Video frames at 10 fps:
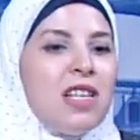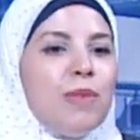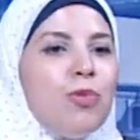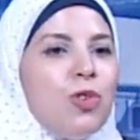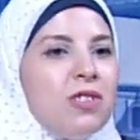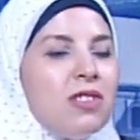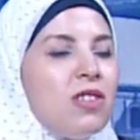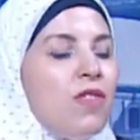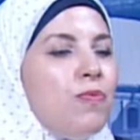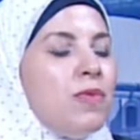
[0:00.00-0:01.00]
the importance
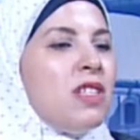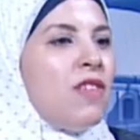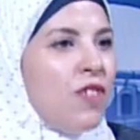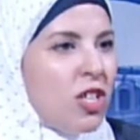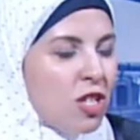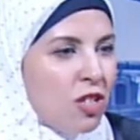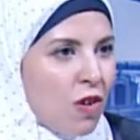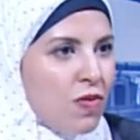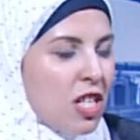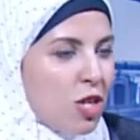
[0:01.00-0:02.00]
of preservation
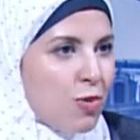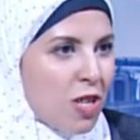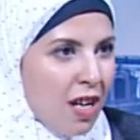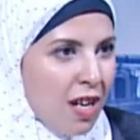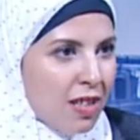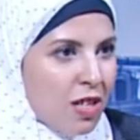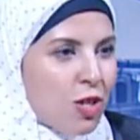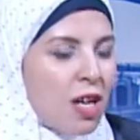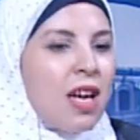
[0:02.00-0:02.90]
of the Egyptian heritage.